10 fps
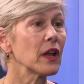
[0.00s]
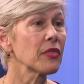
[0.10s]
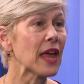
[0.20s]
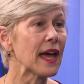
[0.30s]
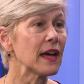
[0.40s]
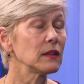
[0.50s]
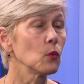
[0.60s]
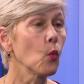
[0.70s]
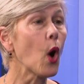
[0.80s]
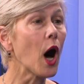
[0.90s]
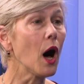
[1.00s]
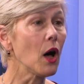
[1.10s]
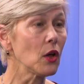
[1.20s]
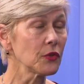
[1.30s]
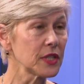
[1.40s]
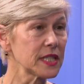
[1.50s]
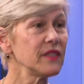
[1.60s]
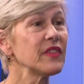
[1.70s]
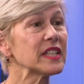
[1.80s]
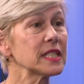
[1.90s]
that while this
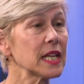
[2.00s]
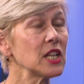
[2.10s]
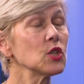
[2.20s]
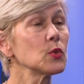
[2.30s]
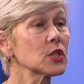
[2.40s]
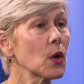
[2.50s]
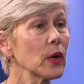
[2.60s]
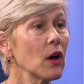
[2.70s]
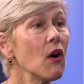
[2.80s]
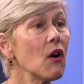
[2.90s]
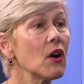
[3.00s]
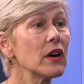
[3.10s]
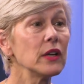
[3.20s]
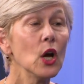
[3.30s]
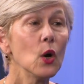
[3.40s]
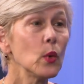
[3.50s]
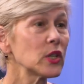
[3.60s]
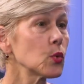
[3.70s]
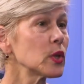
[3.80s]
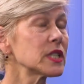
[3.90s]
investigation was going on,
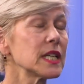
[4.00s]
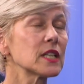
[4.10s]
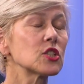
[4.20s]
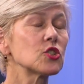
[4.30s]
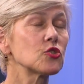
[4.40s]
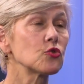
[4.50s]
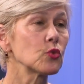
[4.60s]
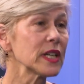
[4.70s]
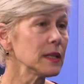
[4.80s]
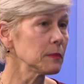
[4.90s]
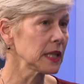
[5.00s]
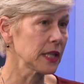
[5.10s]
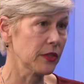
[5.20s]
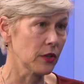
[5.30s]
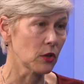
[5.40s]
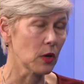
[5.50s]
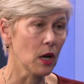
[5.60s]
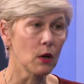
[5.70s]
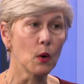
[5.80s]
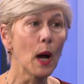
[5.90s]
which was extremely
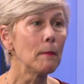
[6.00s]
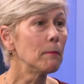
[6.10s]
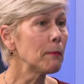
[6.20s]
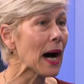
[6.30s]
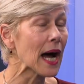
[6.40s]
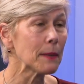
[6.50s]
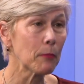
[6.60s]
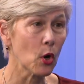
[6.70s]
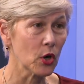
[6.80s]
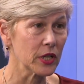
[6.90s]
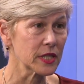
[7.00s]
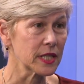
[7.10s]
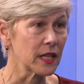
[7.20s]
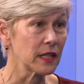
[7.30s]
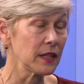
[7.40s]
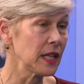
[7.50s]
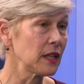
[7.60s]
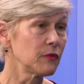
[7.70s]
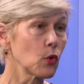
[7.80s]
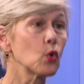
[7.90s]
thorough, bipartisan, and
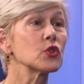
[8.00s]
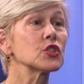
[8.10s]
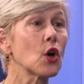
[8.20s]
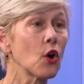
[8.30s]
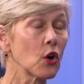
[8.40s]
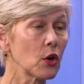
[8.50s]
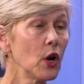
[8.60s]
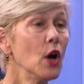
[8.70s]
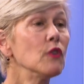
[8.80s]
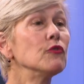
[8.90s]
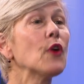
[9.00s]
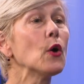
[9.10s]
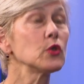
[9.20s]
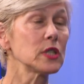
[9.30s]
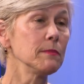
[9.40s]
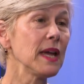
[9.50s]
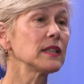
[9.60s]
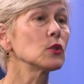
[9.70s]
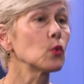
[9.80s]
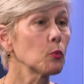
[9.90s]
then, of course, our vote to
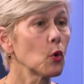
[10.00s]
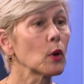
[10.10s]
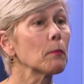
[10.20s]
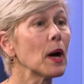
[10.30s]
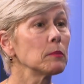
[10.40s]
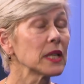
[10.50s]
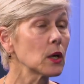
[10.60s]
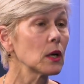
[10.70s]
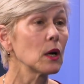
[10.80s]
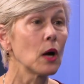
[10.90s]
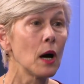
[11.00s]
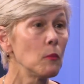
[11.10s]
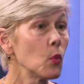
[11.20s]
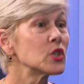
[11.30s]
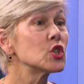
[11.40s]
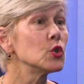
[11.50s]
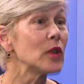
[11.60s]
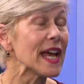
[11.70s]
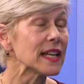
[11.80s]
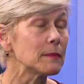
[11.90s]
make the report public um, was
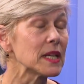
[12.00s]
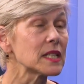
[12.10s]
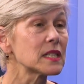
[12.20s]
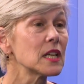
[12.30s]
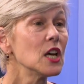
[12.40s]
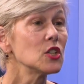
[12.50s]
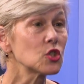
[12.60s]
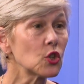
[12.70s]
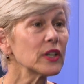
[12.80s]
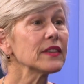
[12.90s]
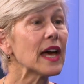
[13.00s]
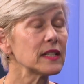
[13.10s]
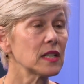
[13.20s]
unanimous. During that